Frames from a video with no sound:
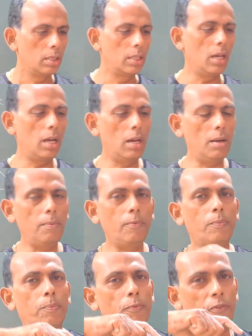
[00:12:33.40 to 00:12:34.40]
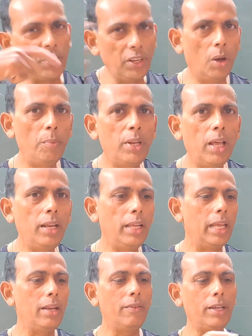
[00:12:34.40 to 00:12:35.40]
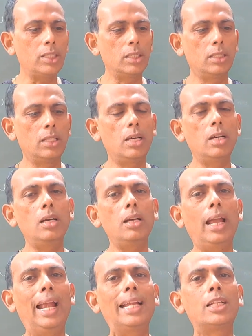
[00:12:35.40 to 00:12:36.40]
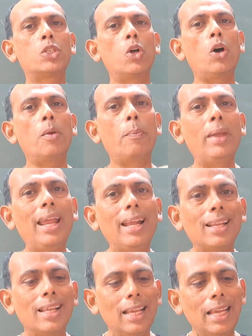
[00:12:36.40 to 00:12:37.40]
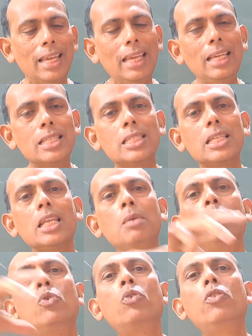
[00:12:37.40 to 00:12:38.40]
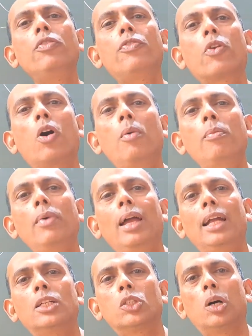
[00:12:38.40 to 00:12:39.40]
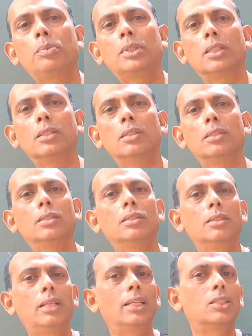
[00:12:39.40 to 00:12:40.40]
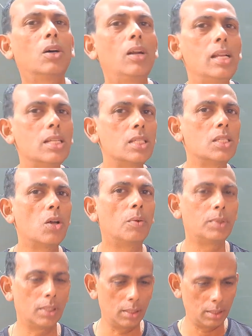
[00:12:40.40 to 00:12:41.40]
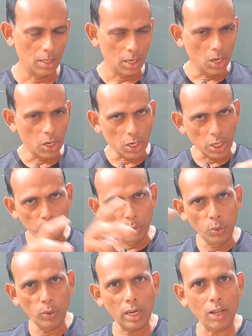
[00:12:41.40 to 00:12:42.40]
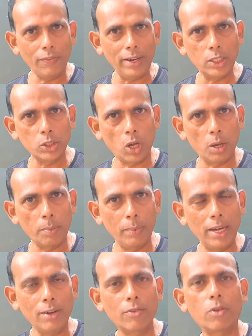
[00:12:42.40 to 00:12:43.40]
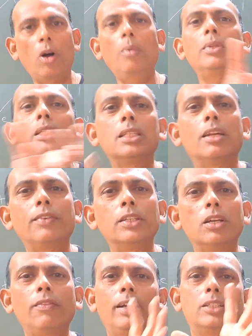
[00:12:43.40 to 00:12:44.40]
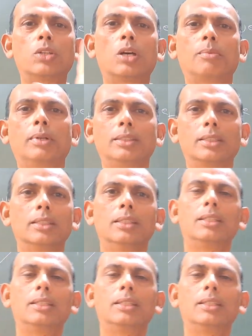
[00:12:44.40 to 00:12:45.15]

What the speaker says: The phenomenon in which the adsorbate is removed from adsorption. That's called as desorption. The removal of adsorbate from the surface of adsorbent.